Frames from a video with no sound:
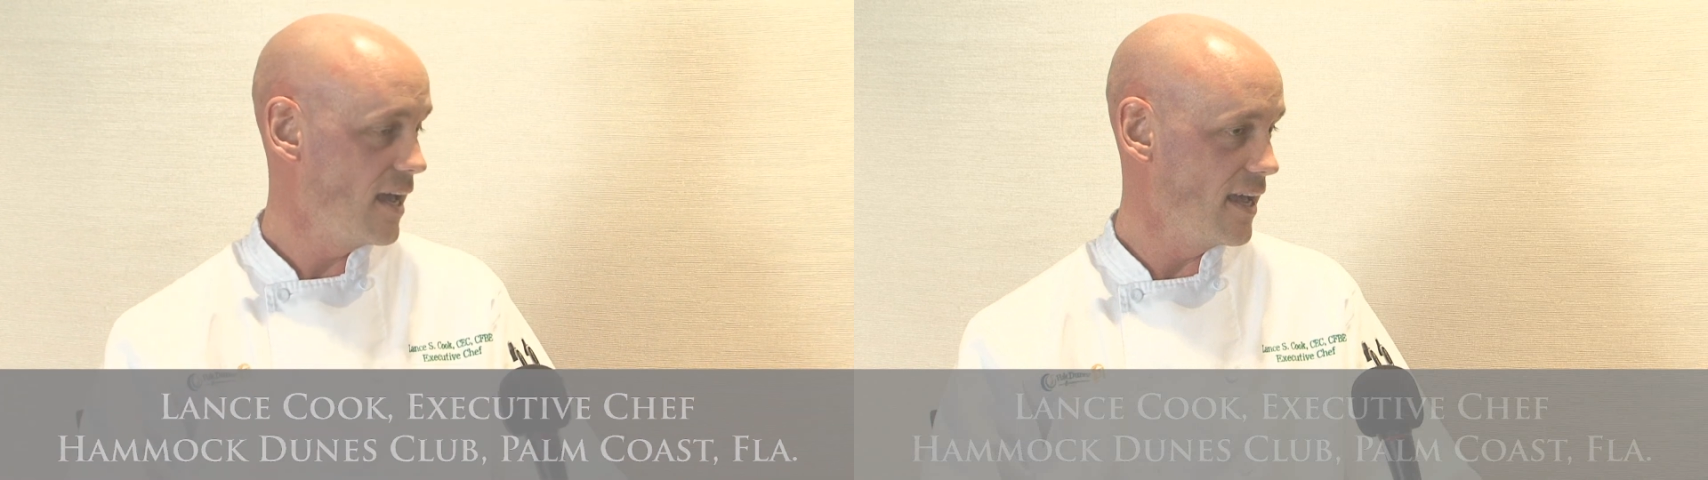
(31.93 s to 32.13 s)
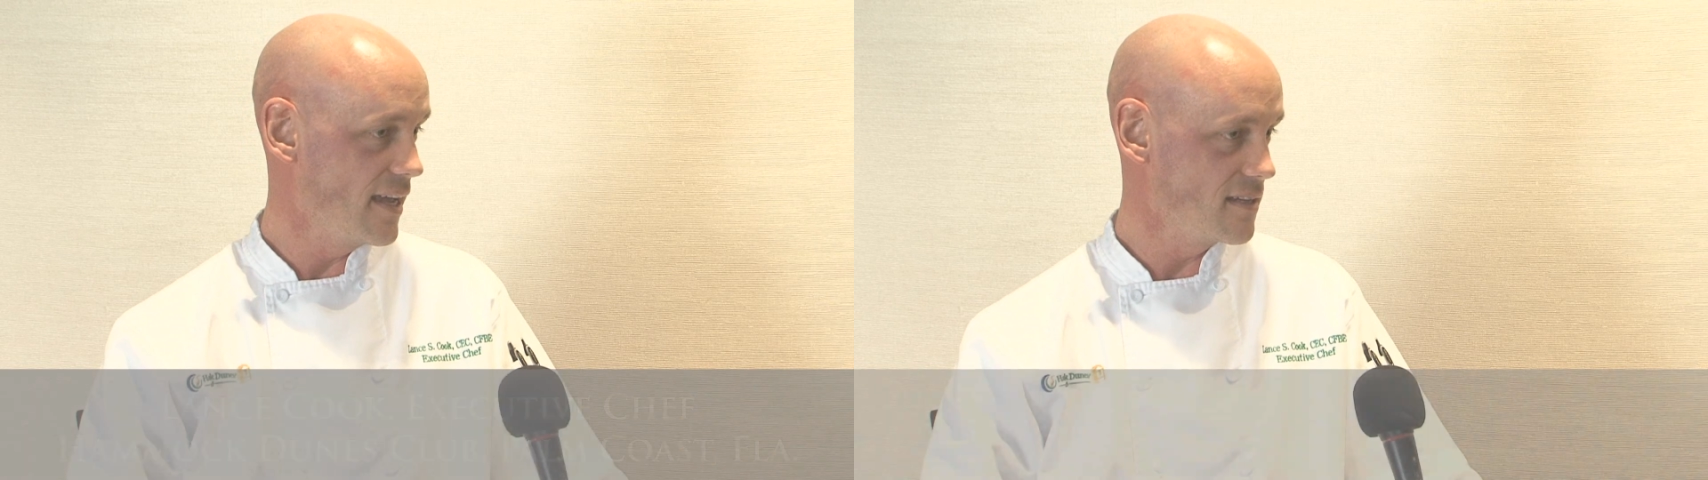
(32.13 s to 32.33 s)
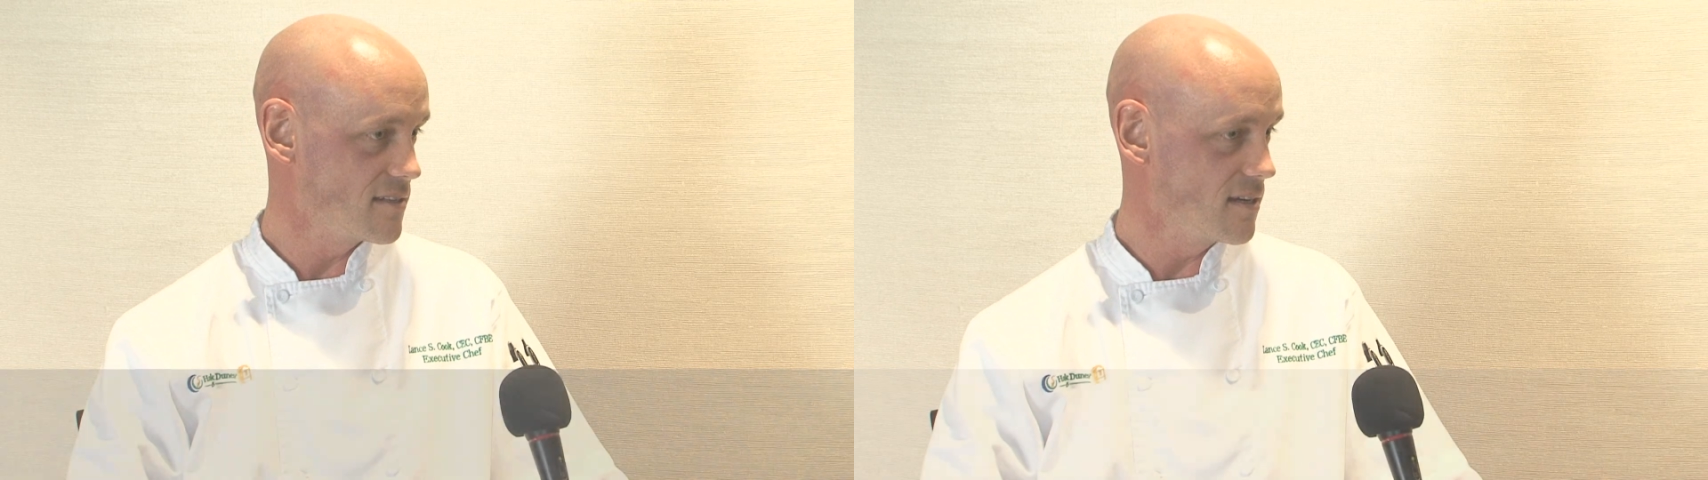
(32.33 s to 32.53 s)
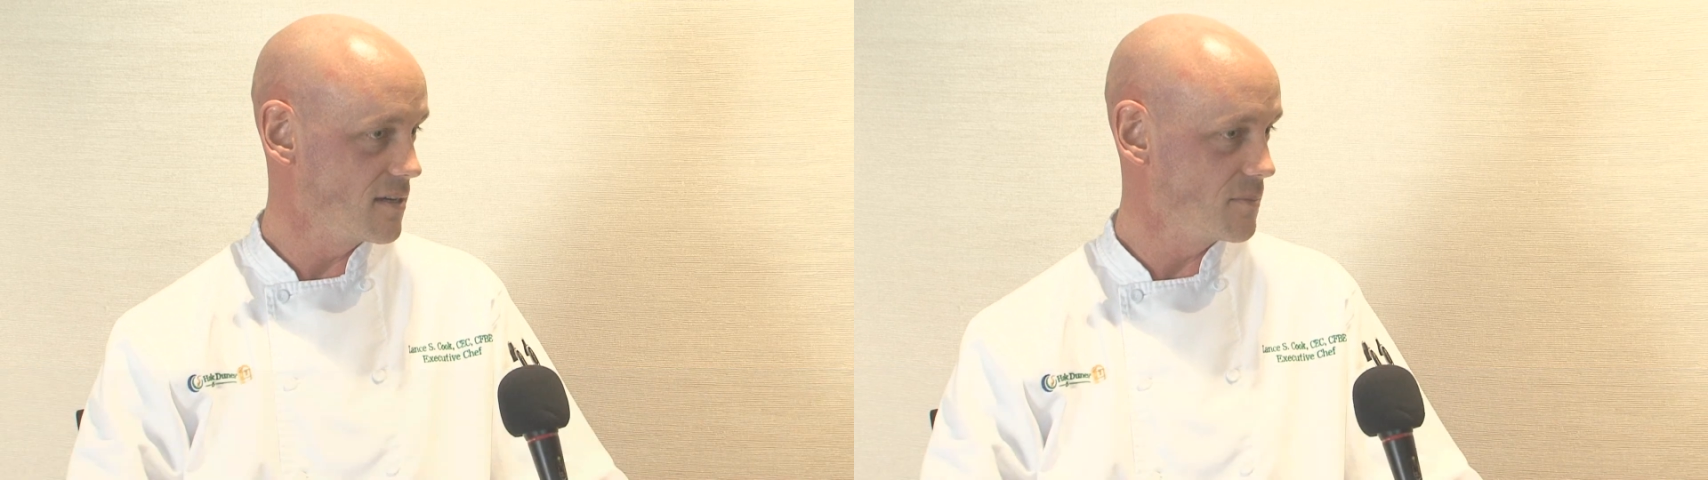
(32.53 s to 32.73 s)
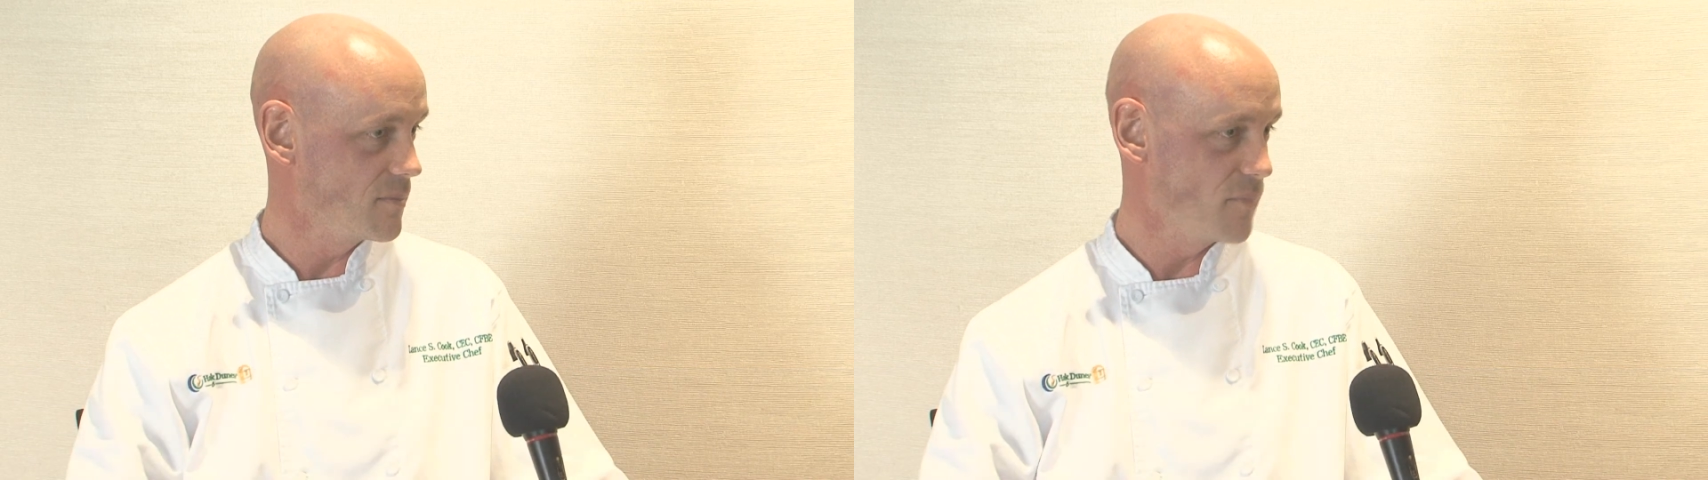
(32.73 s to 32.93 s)
and
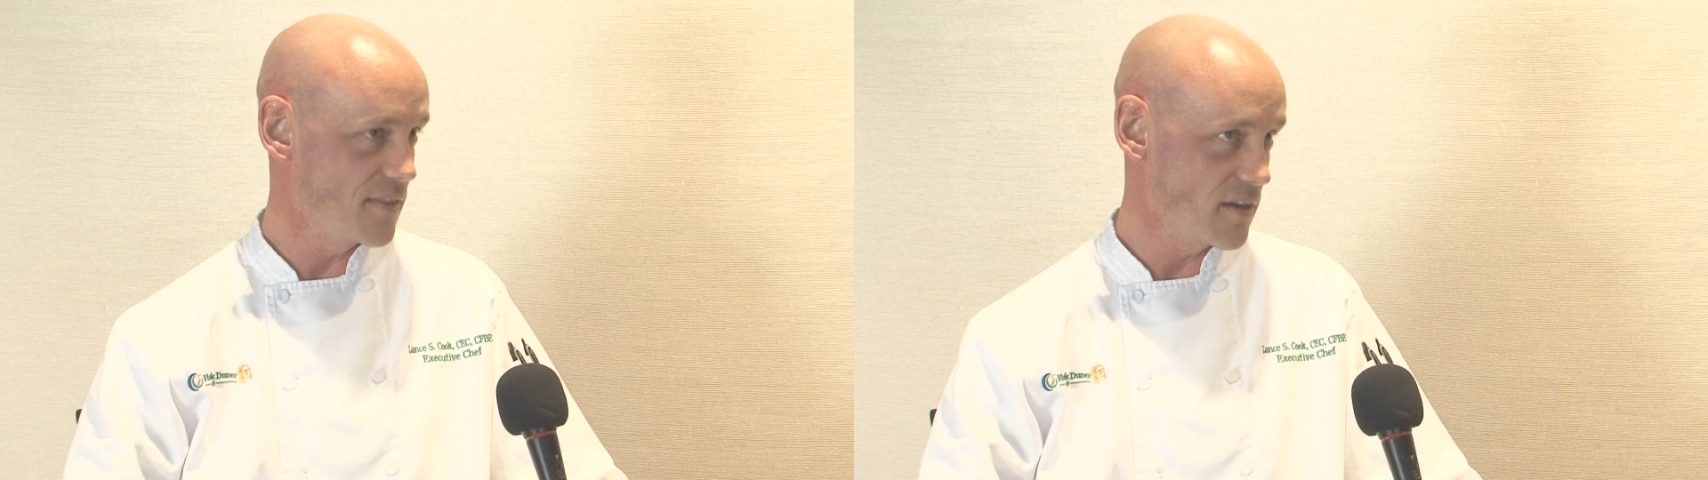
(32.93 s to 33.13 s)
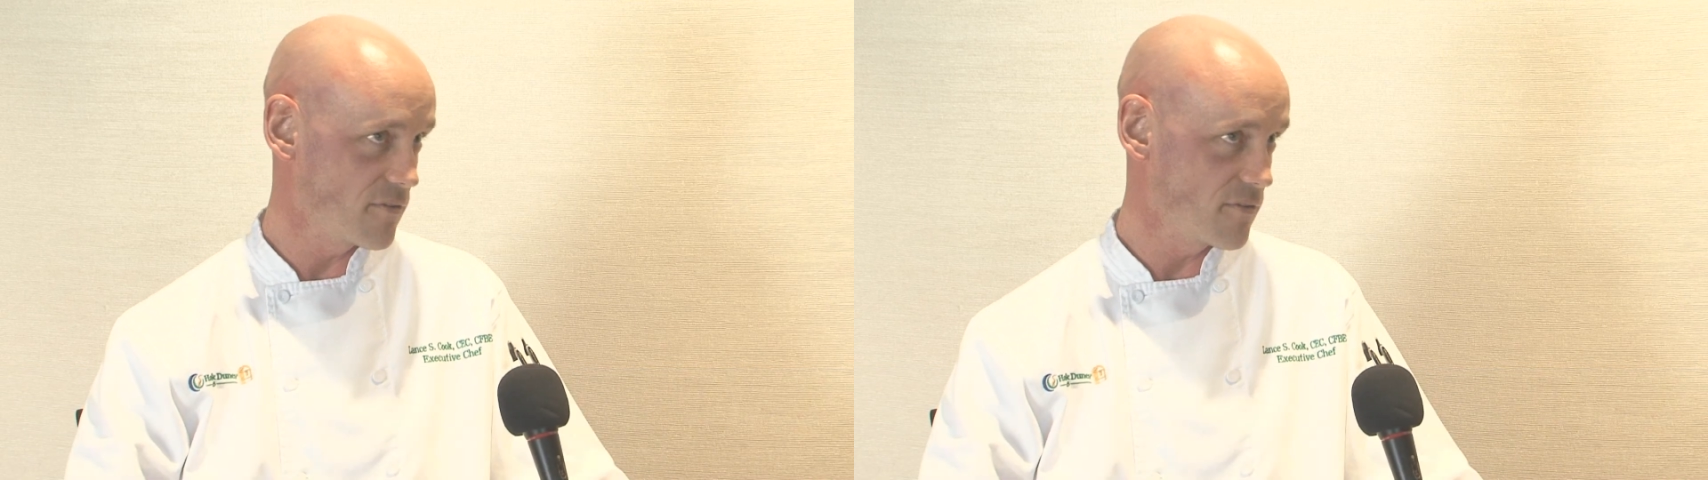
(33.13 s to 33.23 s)
been there